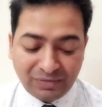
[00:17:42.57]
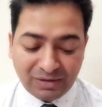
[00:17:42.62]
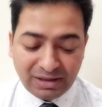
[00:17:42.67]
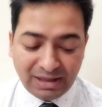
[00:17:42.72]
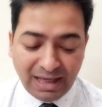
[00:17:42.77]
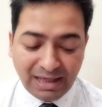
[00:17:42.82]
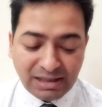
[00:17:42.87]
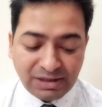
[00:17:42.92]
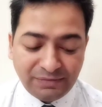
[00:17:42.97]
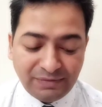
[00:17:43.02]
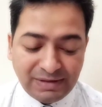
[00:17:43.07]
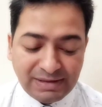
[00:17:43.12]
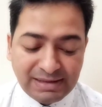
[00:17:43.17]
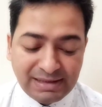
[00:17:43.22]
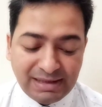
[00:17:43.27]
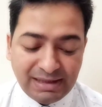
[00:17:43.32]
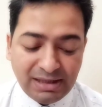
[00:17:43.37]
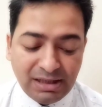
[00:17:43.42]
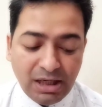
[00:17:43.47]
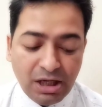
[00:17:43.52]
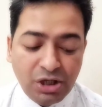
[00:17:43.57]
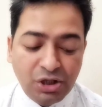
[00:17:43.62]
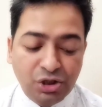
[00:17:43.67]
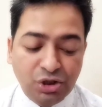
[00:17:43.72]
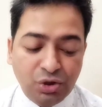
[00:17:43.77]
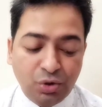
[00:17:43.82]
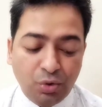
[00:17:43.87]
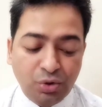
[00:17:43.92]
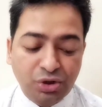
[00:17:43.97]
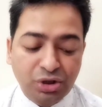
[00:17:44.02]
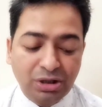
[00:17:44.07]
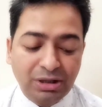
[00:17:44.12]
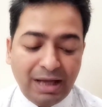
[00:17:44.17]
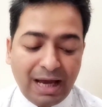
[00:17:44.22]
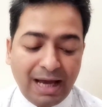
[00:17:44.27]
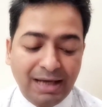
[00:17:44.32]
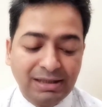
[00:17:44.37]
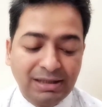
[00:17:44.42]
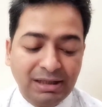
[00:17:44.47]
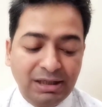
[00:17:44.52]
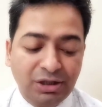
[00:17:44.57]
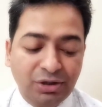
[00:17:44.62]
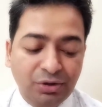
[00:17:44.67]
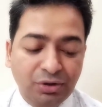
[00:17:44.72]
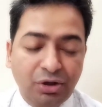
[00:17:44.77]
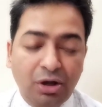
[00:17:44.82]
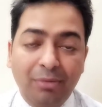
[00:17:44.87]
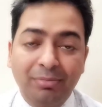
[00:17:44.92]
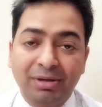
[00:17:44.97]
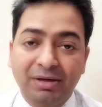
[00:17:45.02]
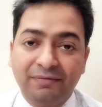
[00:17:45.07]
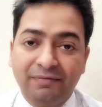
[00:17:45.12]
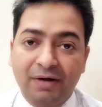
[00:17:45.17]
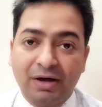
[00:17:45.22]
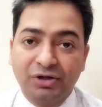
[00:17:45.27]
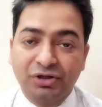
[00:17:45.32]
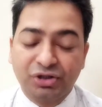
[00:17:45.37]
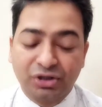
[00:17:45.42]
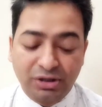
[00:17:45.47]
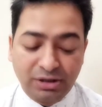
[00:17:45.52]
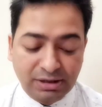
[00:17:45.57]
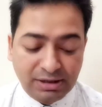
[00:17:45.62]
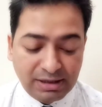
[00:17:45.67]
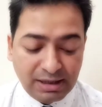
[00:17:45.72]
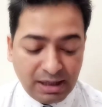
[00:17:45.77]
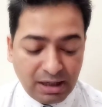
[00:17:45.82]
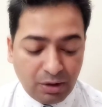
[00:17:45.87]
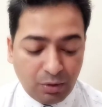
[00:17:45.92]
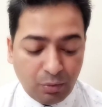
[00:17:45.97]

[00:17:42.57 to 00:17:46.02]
Next we see social and economic functions.